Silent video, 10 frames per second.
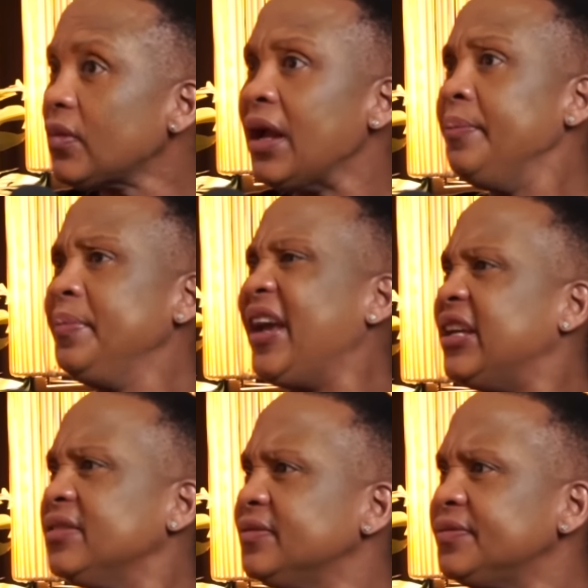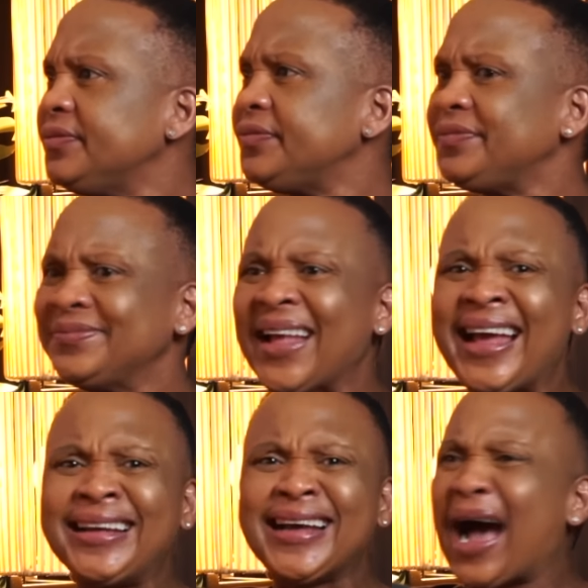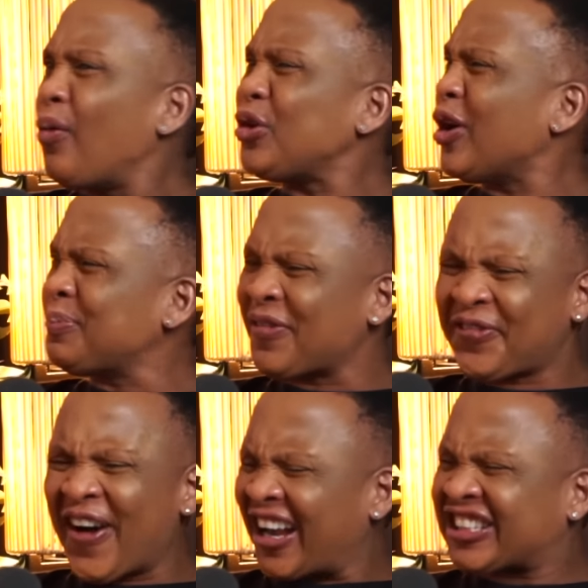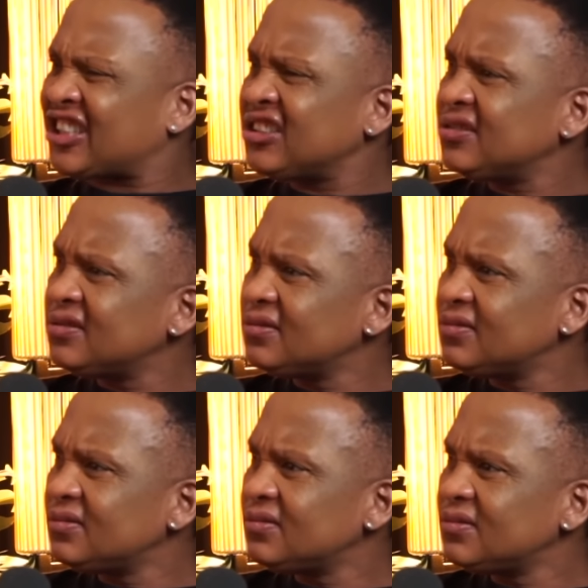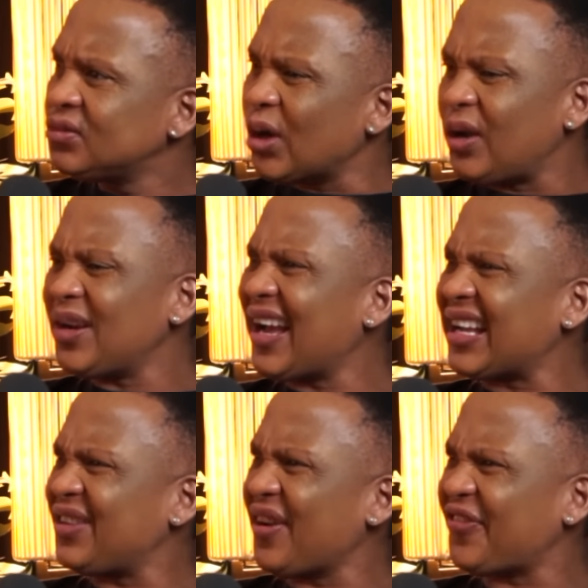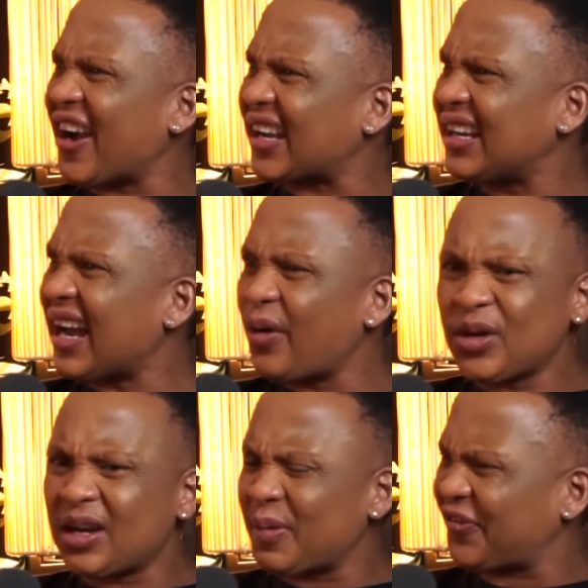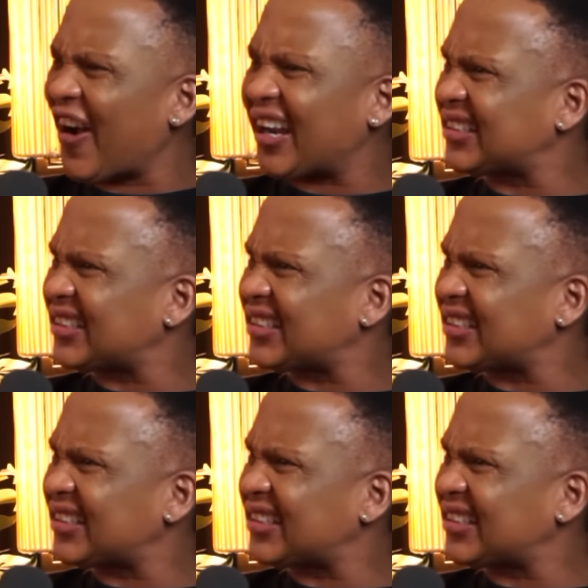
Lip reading: Me? I would not be fucked. Do I look like I give a fuck? I would not be fucked.